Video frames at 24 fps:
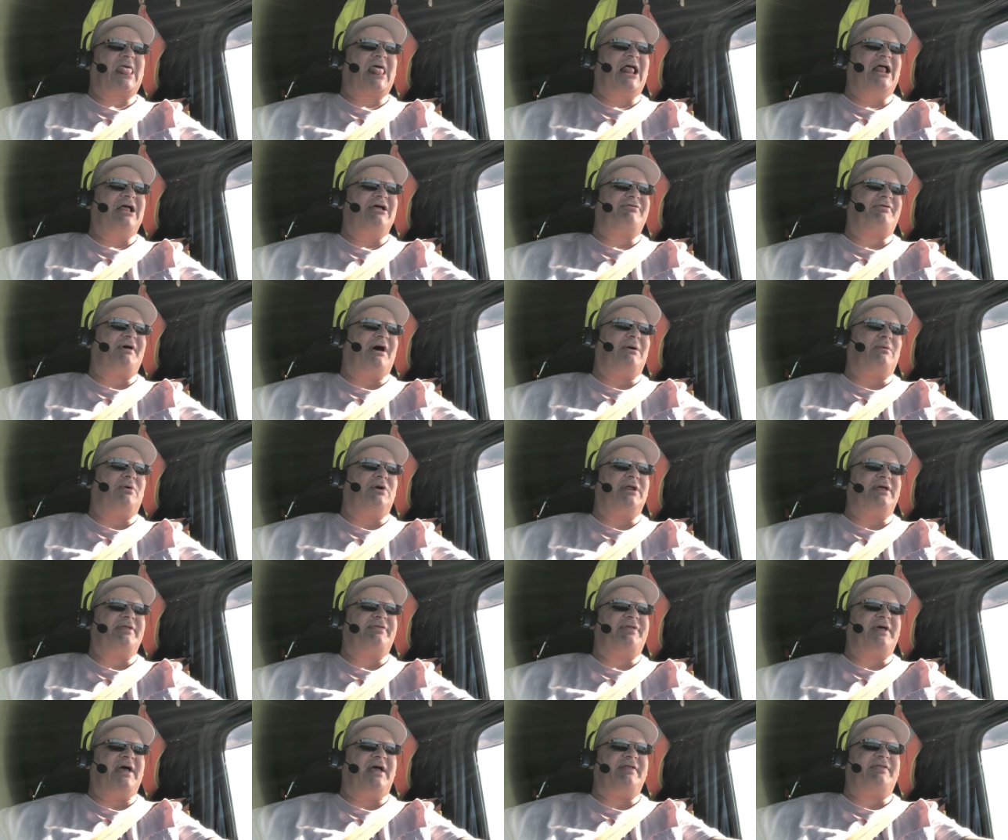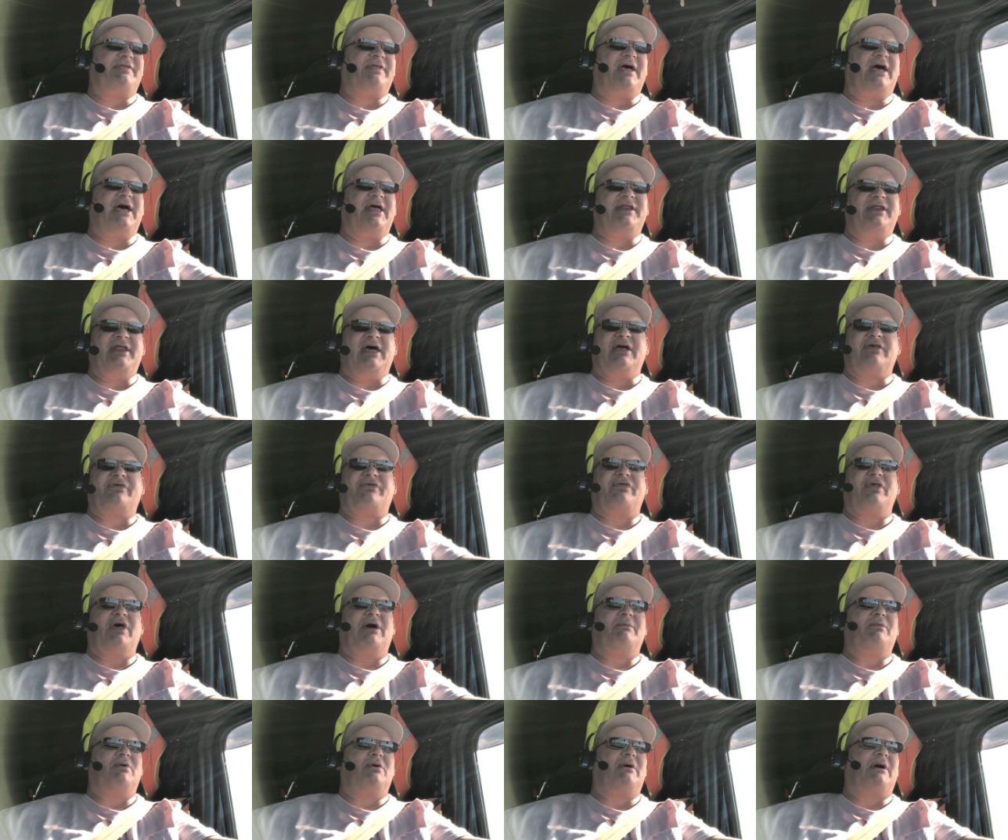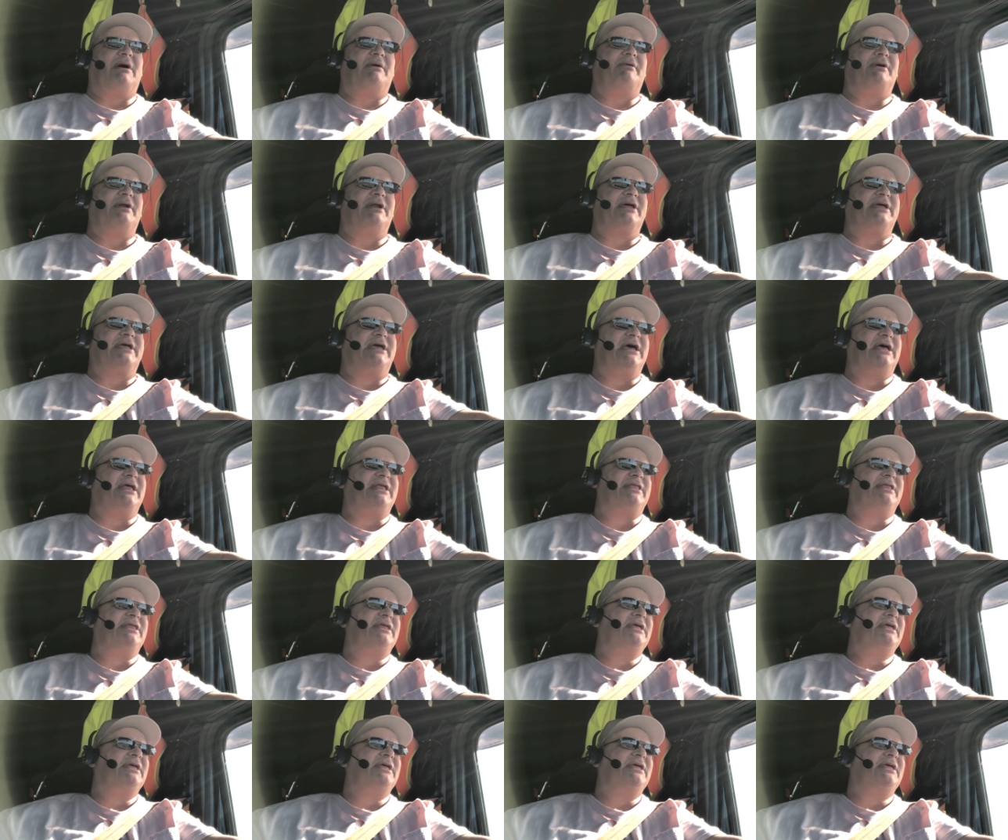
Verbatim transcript: Is I want to take that next level. I want to get